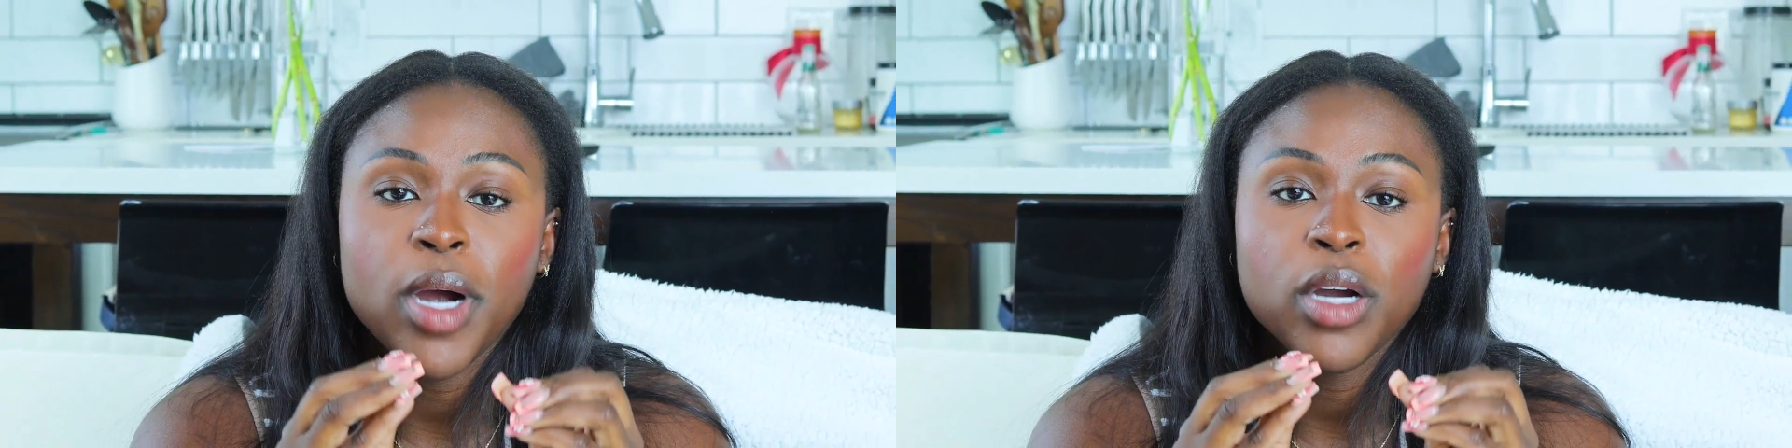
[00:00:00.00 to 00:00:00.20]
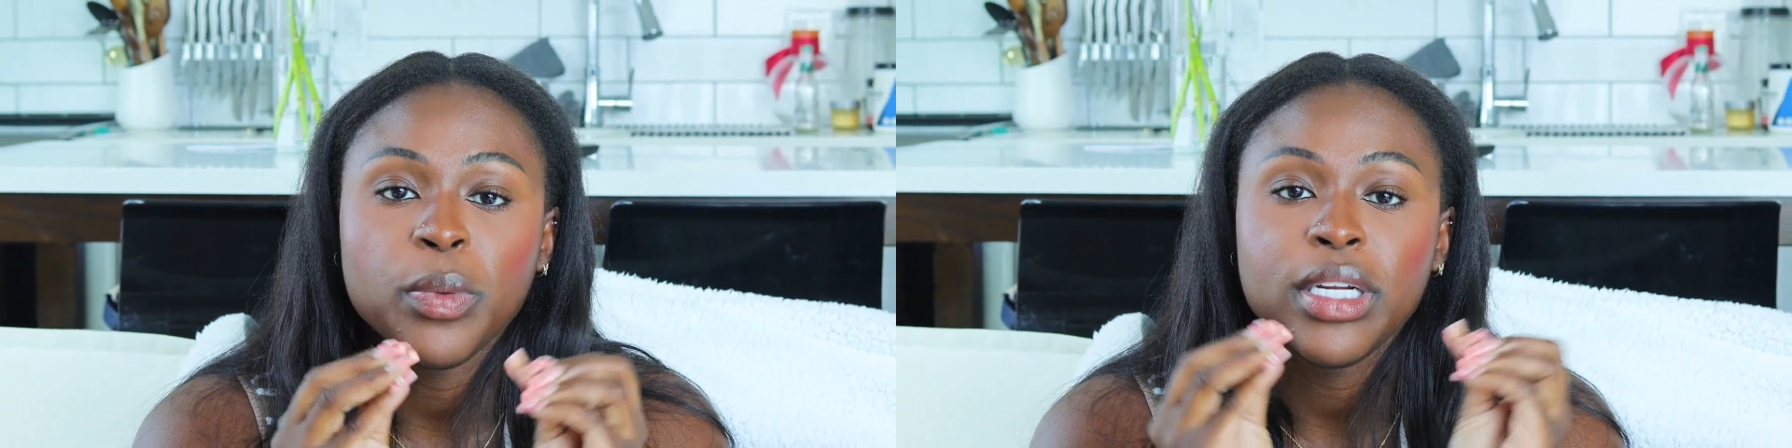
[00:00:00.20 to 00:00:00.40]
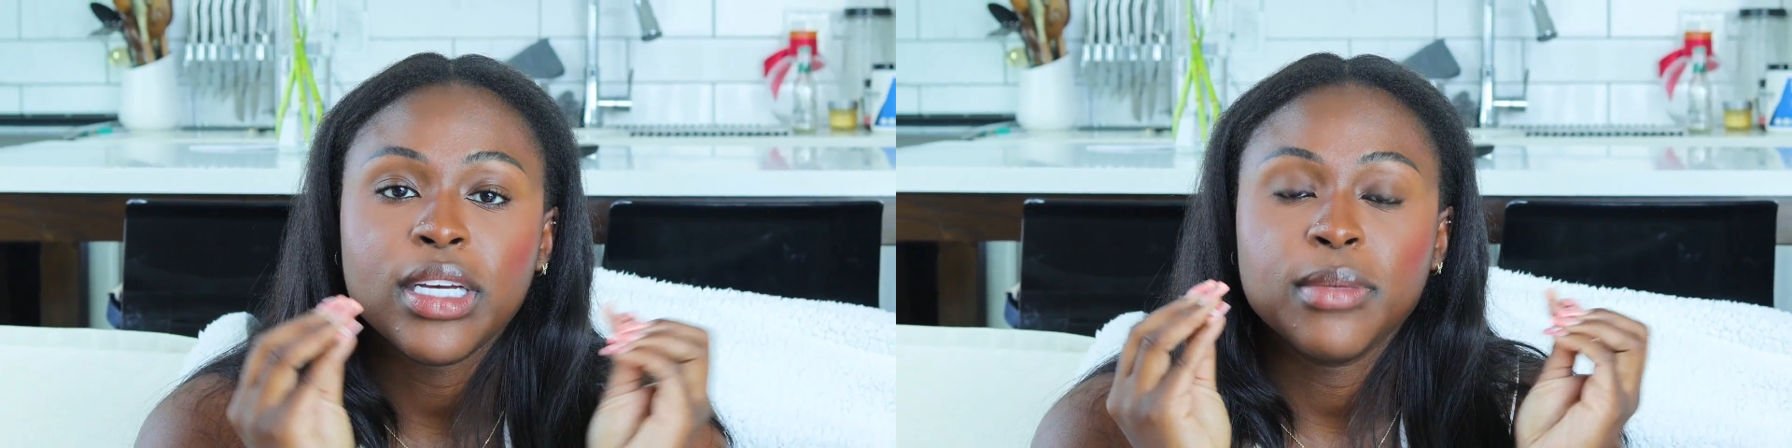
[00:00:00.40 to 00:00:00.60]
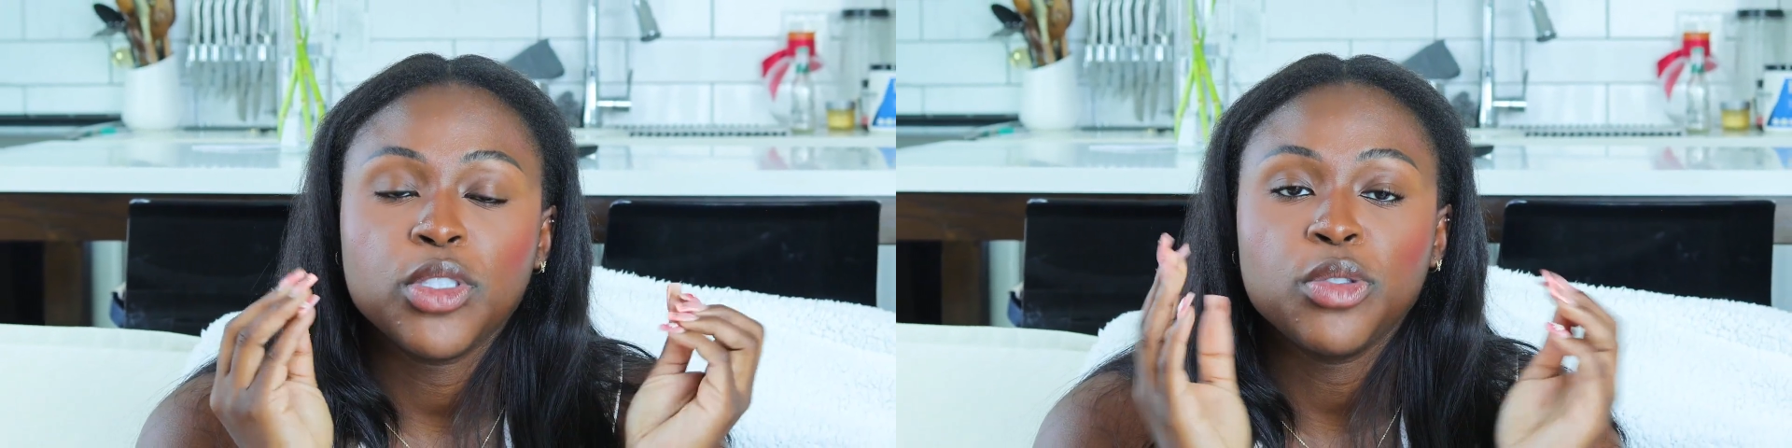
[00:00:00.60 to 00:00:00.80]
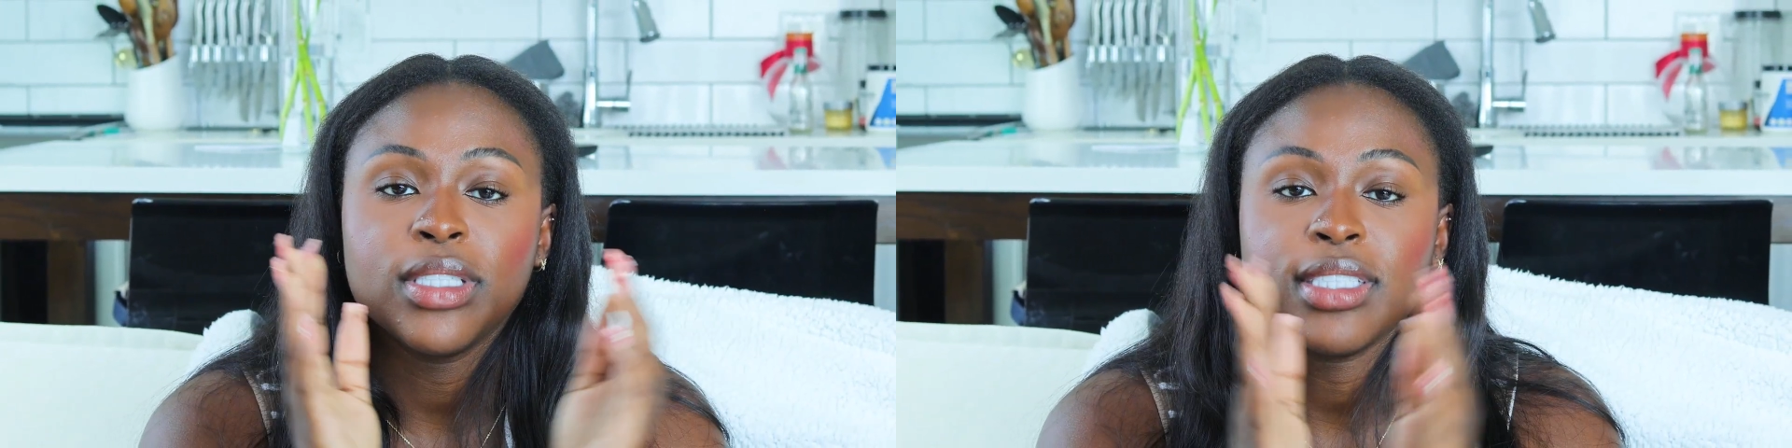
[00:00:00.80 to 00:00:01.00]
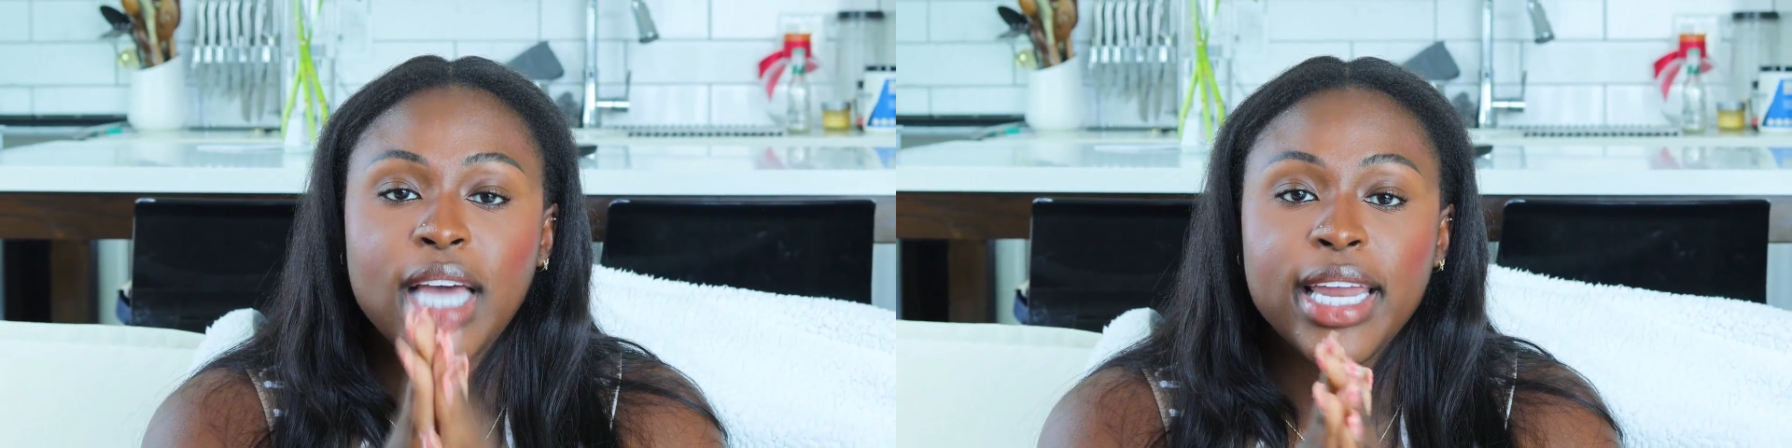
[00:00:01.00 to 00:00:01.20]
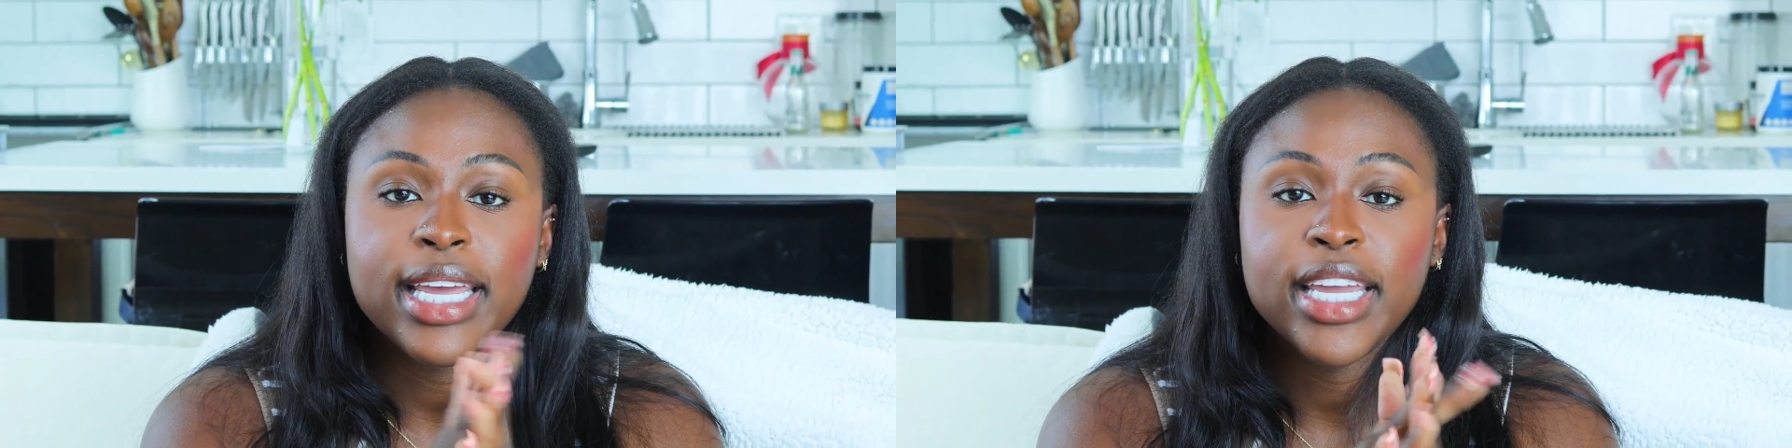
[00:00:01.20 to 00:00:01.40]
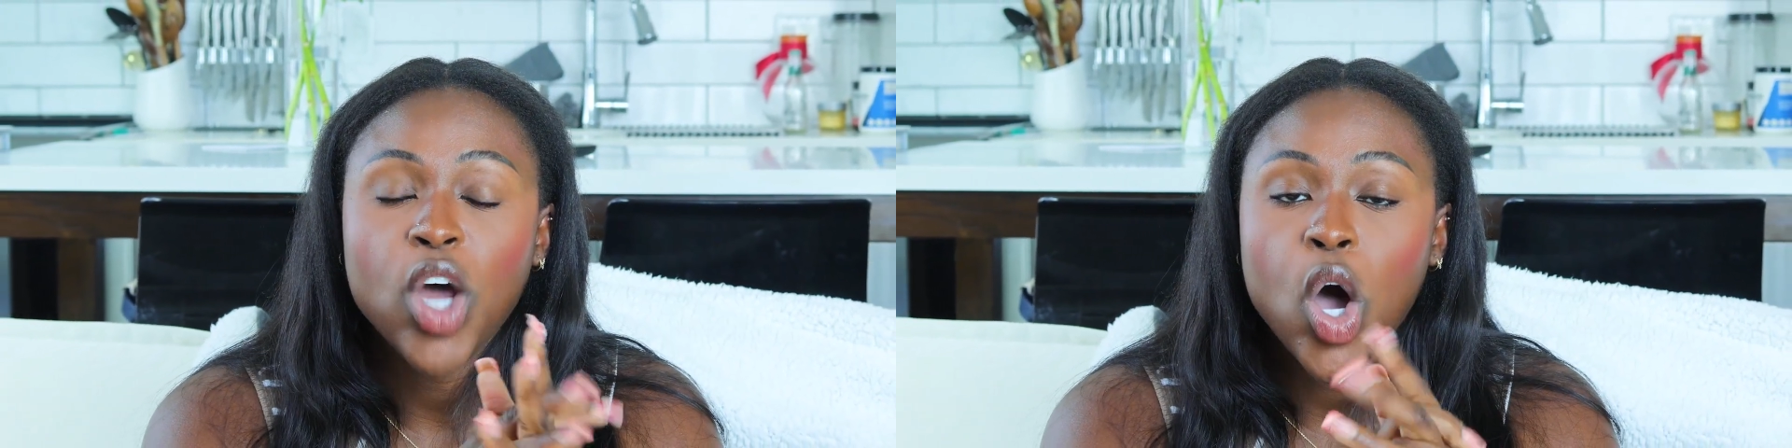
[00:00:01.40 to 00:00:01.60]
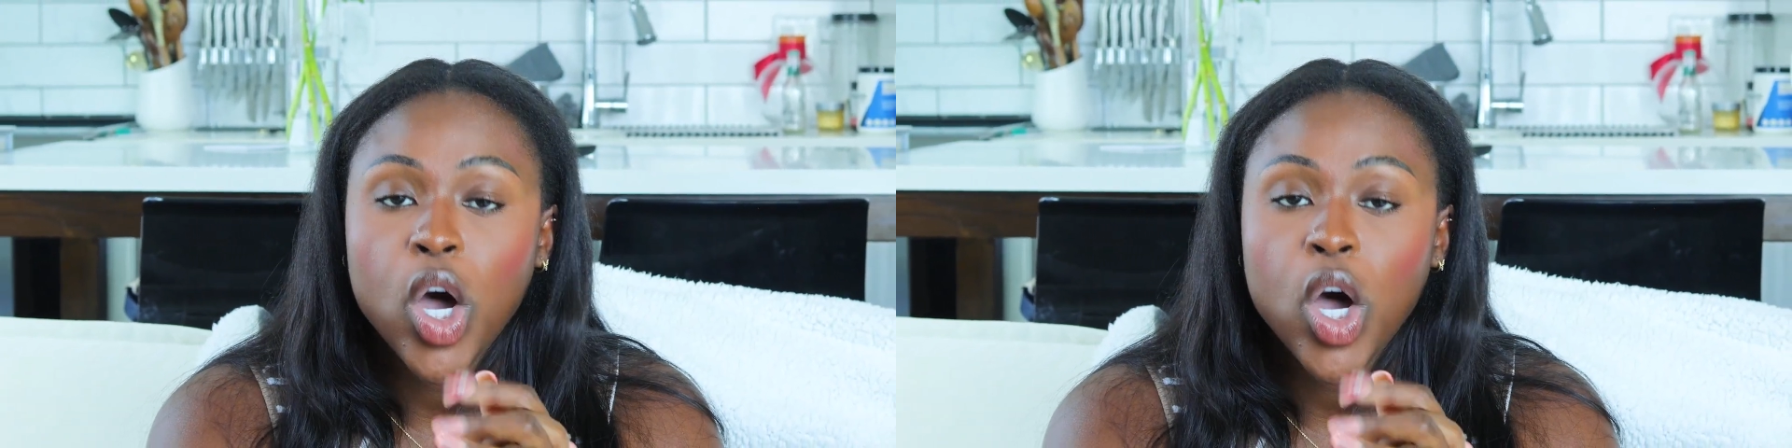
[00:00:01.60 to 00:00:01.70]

part when it comes to deciding an